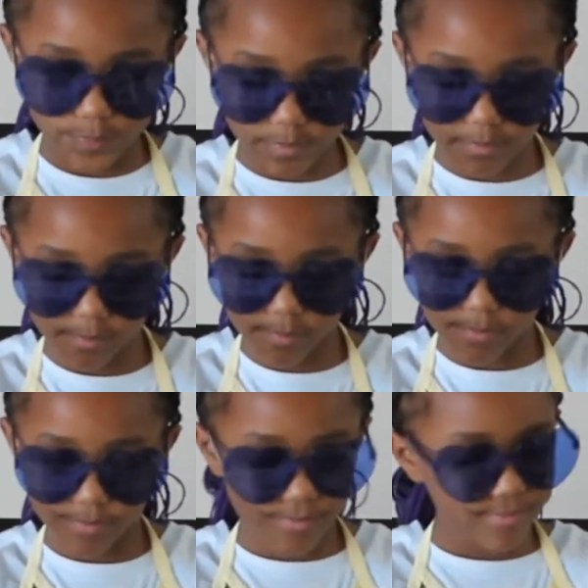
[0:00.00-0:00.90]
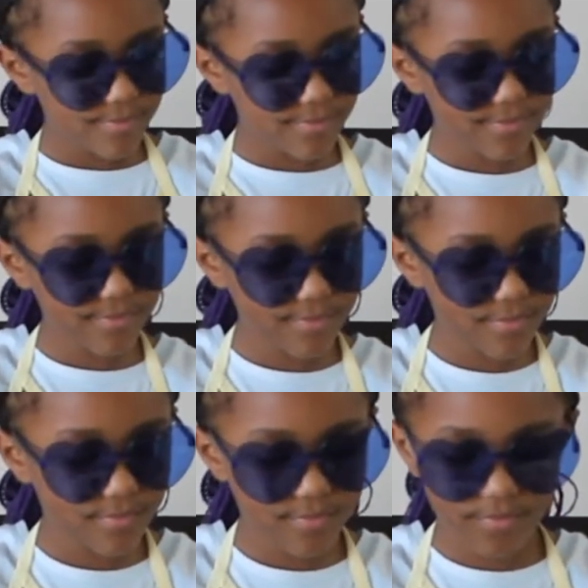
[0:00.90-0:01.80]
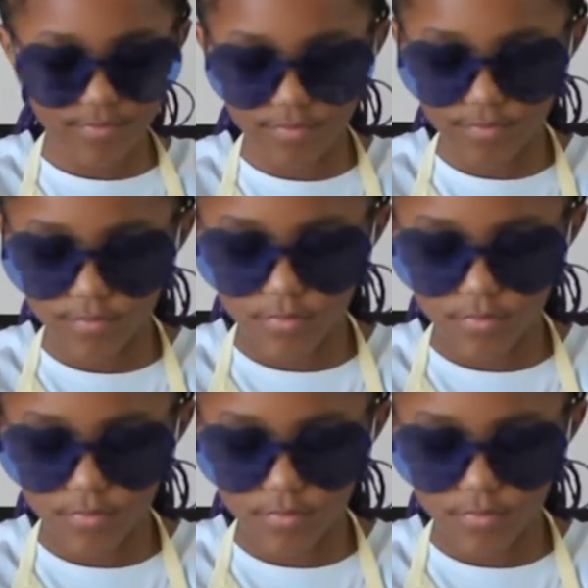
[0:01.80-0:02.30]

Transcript: Nothing is said.